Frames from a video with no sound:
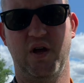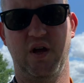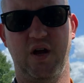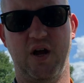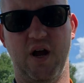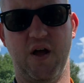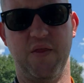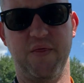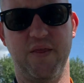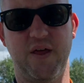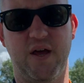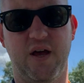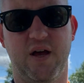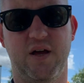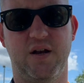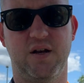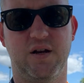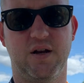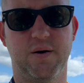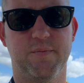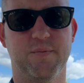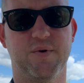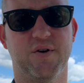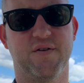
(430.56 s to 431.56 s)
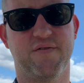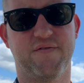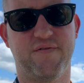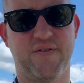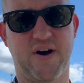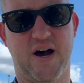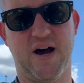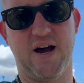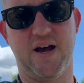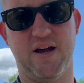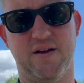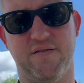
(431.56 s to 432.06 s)
And then number
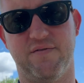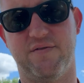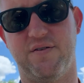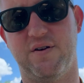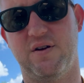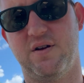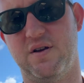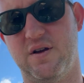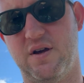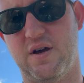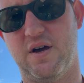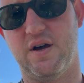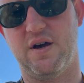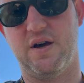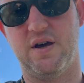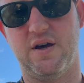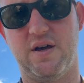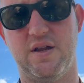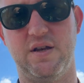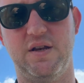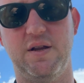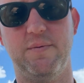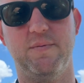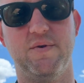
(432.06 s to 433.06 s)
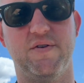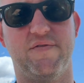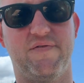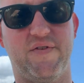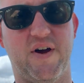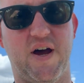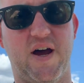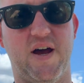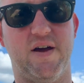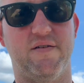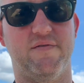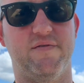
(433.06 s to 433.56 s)
five, uh, number
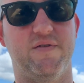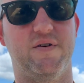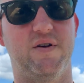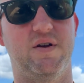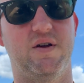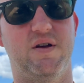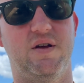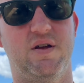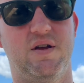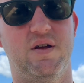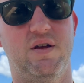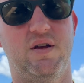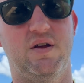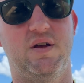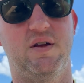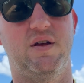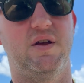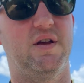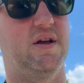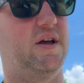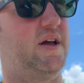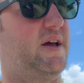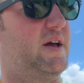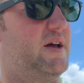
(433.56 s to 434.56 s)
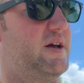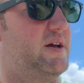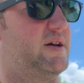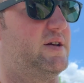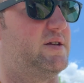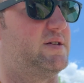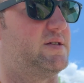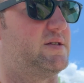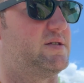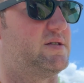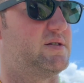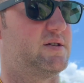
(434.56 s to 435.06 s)
five
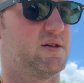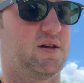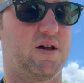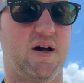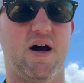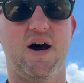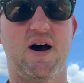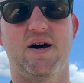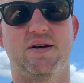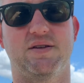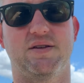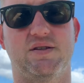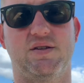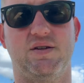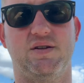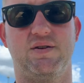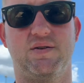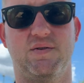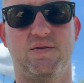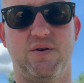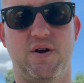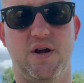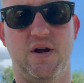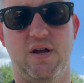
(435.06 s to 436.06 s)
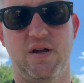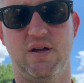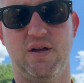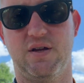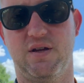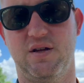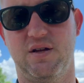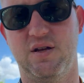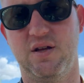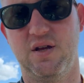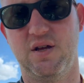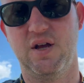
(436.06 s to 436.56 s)
is cost, right?
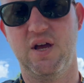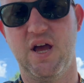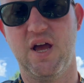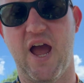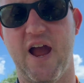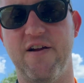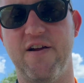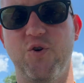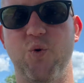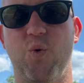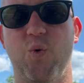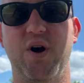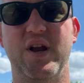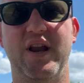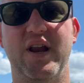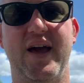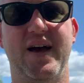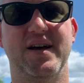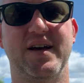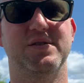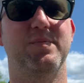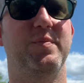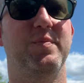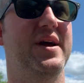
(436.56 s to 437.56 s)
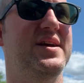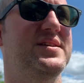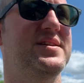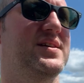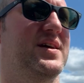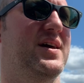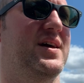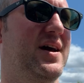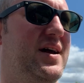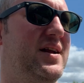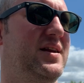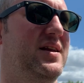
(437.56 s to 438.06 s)
Everyone has a
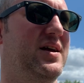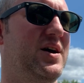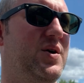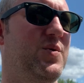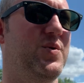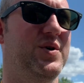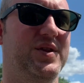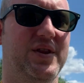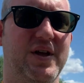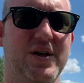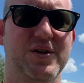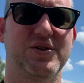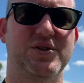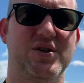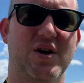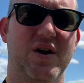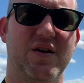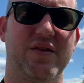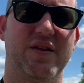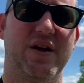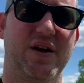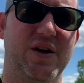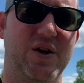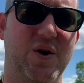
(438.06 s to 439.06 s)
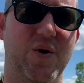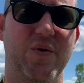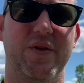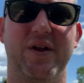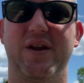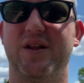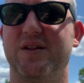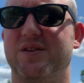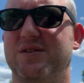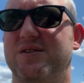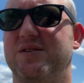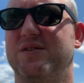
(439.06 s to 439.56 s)
basic idea when they start, they know that
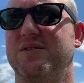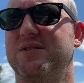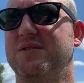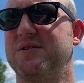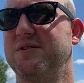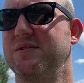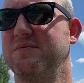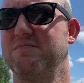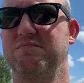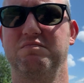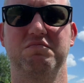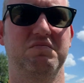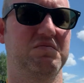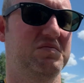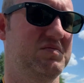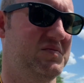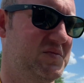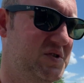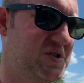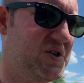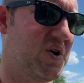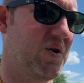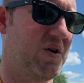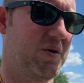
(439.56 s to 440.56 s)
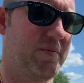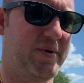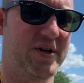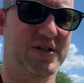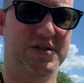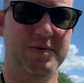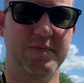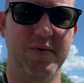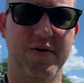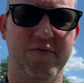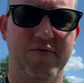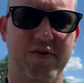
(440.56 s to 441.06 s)
it's, it's going to be
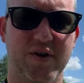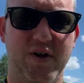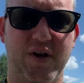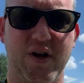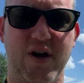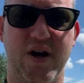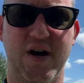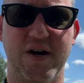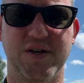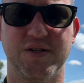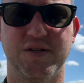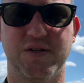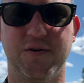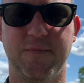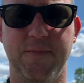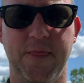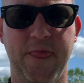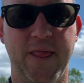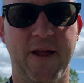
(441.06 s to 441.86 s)
some upfront cost